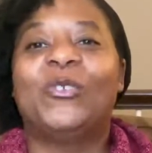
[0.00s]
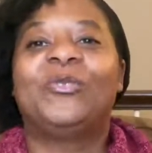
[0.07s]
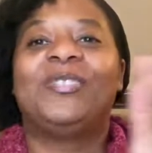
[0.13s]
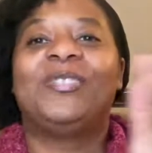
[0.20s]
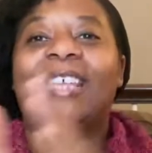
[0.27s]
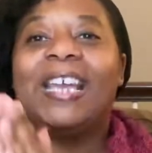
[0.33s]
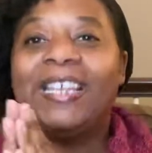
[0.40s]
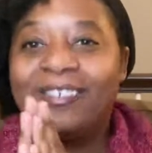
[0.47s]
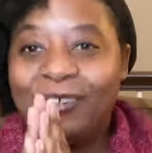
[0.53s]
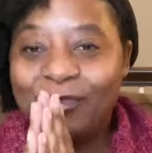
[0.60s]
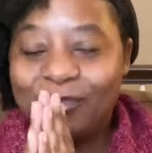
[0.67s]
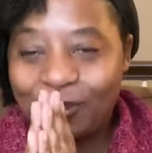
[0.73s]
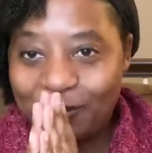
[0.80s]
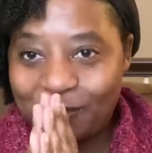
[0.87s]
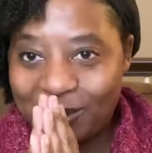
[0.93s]
Thank you
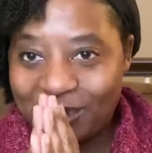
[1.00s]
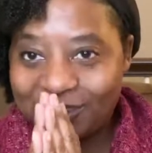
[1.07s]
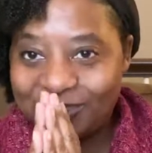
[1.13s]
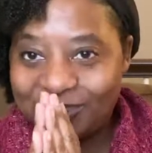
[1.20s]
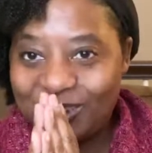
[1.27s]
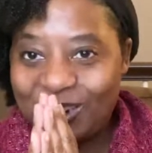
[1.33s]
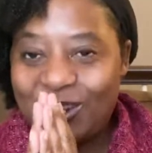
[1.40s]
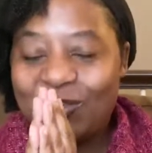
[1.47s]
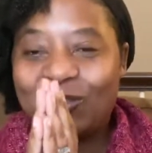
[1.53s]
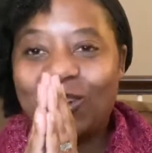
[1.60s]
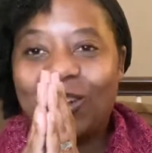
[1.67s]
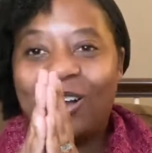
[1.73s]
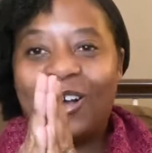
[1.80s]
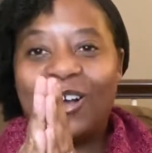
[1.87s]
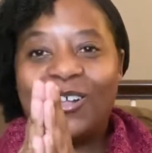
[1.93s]
so much for
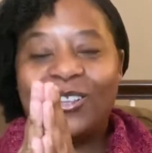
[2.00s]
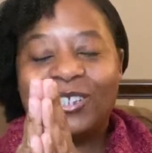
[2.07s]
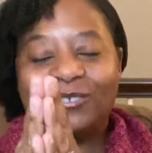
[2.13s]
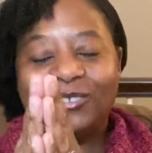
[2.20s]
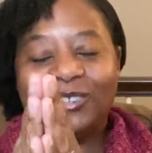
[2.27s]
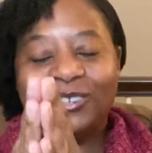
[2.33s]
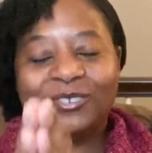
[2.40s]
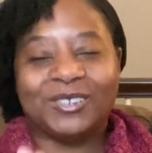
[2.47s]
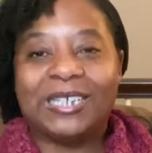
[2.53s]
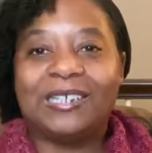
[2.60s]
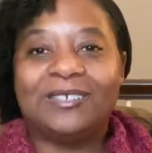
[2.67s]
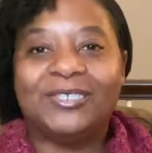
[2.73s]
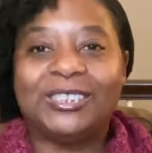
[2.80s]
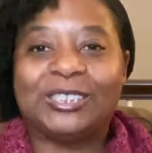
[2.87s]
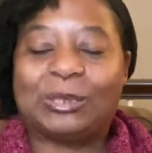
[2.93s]
all of your
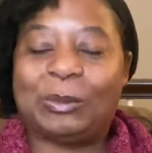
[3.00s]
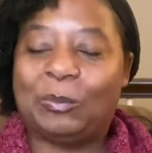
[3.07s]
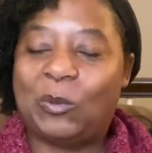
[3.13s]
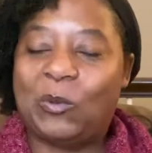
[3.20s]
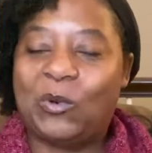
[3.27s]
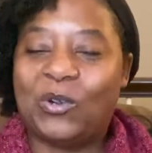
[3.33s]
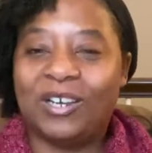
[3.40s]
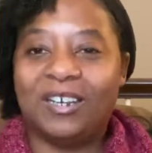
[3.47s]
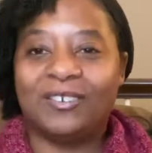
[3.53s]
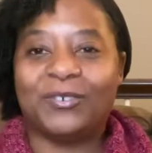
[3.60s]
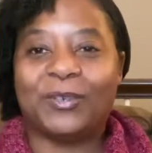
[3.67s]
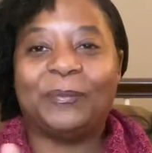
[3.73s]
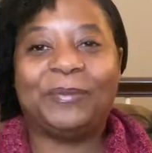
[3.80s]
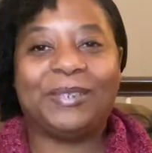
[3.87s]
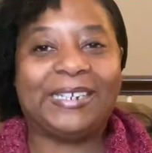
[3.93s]
love and support
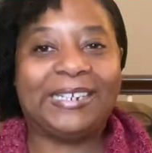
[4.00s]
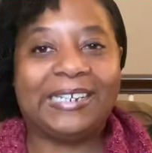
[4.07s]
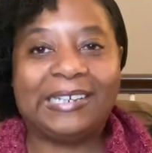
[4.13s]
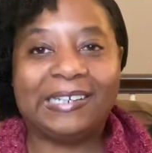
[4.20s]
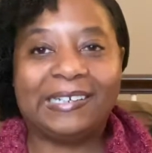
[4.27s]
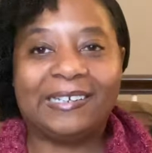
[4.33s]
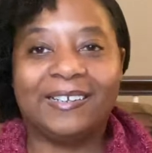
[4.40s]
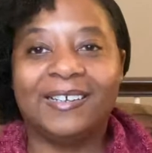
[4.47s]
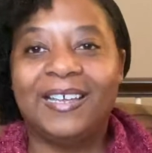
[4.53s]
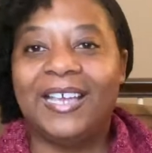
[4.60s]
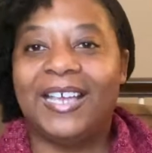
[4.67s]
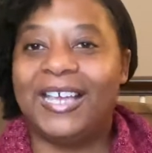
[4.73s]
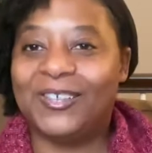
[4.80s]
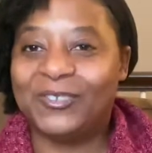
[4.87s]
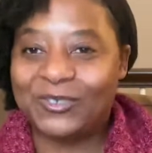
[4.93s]
for being here.
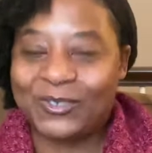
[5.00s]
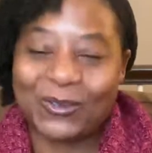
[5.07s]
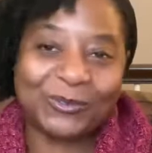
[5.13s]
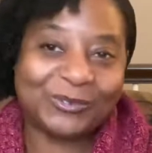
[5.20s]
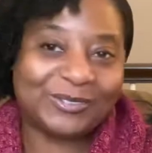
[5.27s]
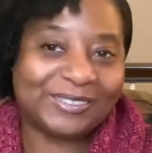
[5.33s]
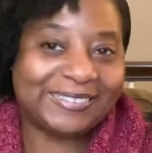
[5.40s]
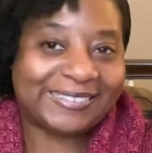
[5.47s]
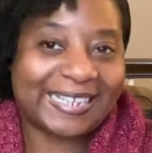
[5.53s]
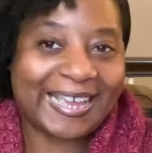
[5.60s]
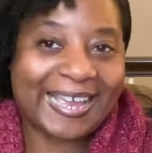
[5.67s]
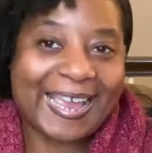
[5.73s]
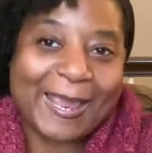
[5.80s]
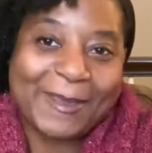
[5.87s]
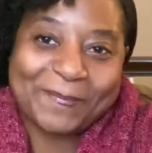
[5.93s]
And so
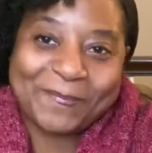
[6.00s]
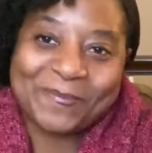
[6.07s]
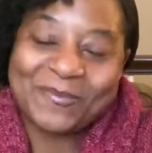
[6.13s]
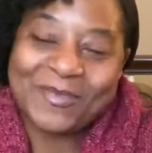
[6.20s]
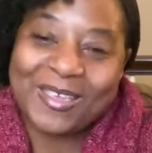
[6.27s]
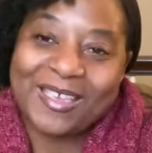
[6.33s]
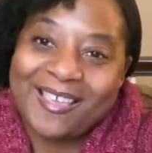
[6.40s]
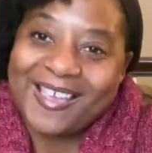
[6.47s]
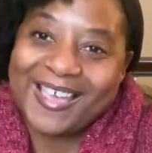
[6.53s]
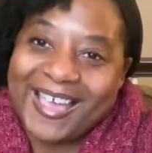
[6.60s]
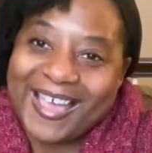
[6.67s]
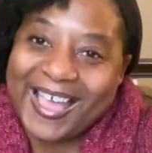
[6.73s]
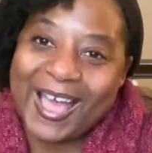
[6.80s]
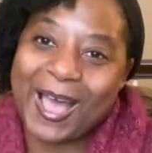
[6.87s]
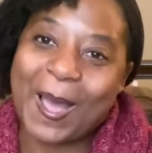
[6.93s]
today,
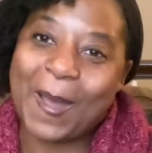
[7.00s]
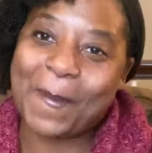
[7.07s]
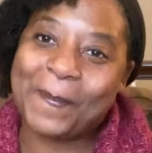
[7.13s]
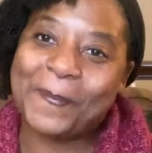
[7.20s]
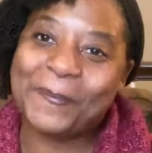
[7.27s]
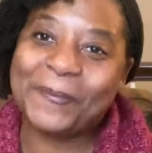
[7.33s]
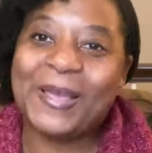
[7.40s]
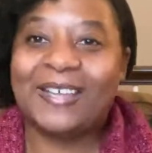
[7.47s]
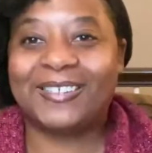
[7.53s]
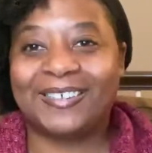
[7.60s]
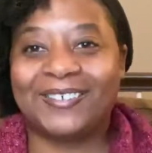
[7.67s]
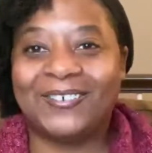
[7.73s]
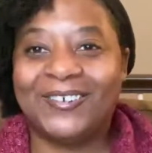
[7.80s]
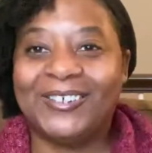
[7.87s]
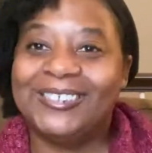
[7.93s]
I'm
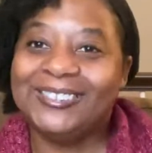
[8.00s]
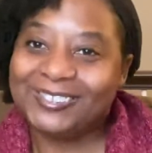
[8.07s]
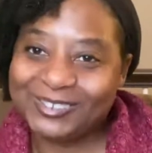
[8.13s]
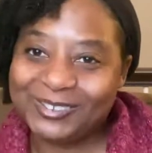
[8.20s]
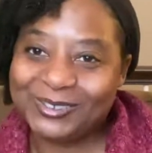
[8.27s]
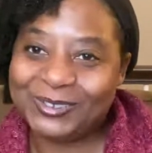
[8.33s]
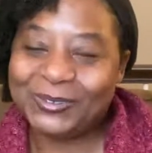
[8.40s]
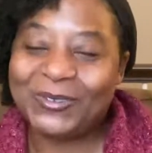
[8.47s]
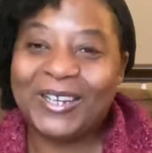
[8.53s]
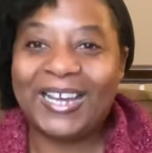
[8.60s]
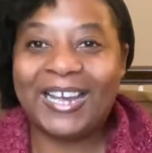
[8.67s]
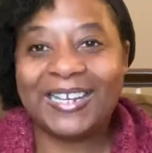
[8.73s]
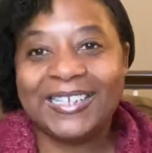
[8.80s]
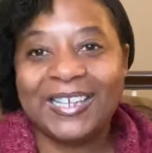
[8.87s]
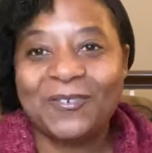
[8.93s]
going to do
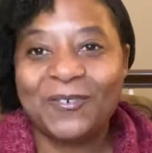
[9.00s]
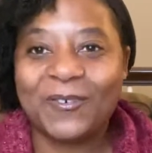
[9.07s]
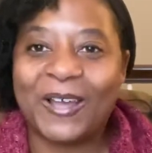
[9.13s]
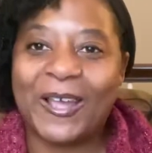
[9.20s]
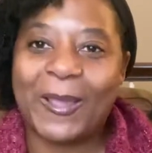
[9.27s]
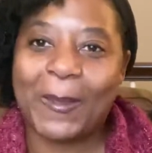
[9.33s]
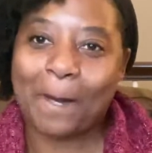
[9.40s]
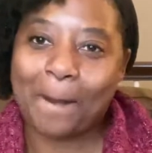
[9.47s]
a giveaway.